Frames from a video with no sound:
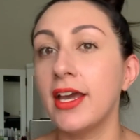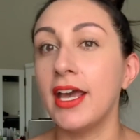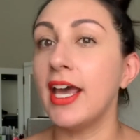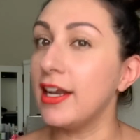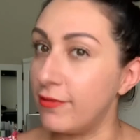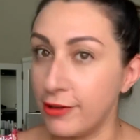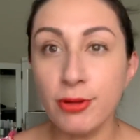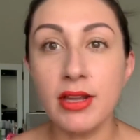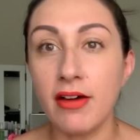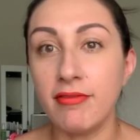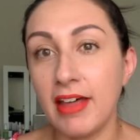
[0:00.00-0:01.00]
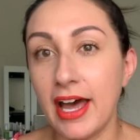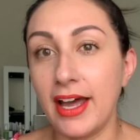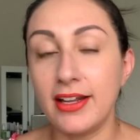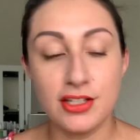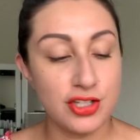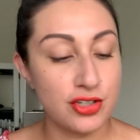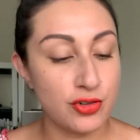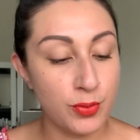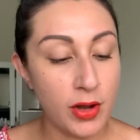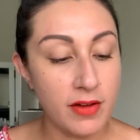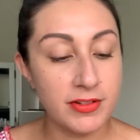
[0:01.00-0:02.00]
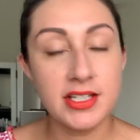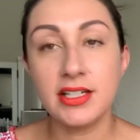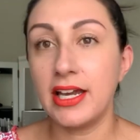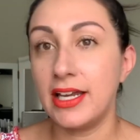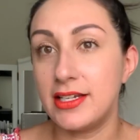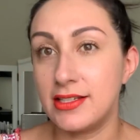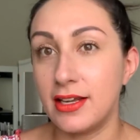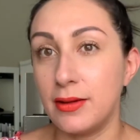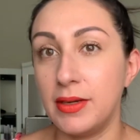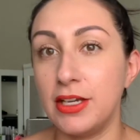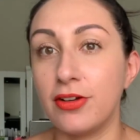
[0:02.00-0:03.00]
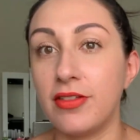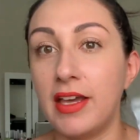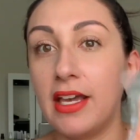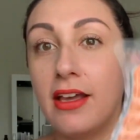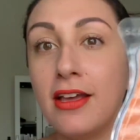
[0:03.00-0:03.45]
And if you love that, Stroopwafel Delight is going to be your thing.